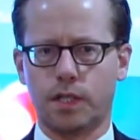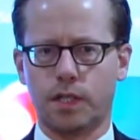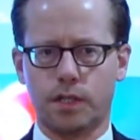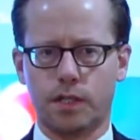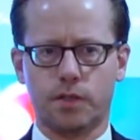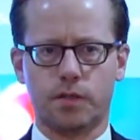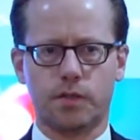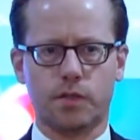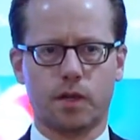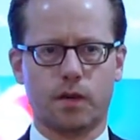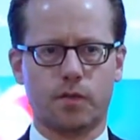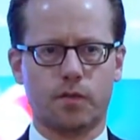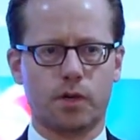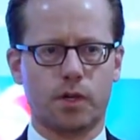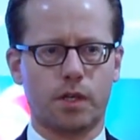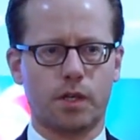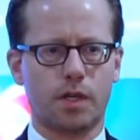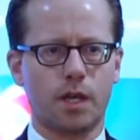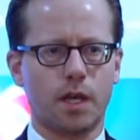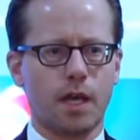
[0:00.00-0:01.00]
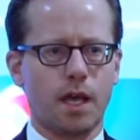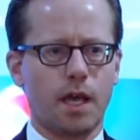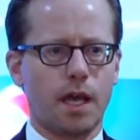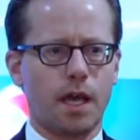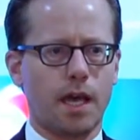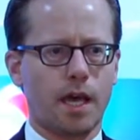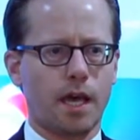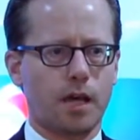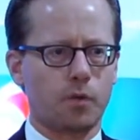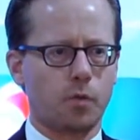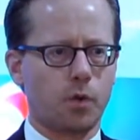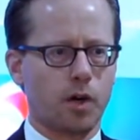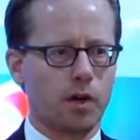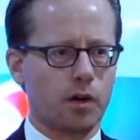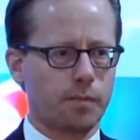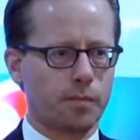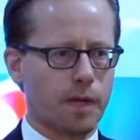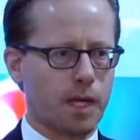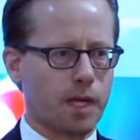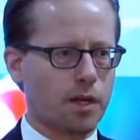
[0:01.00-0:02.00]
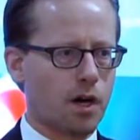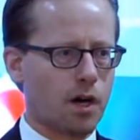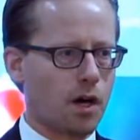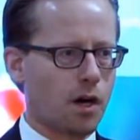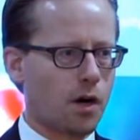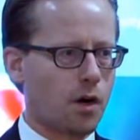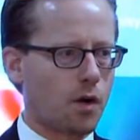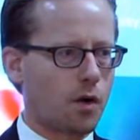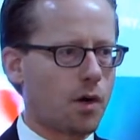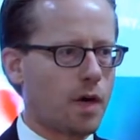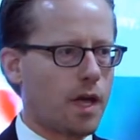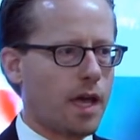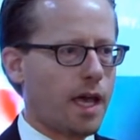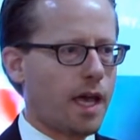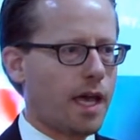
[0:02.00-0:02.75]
e-discovery and where it may go.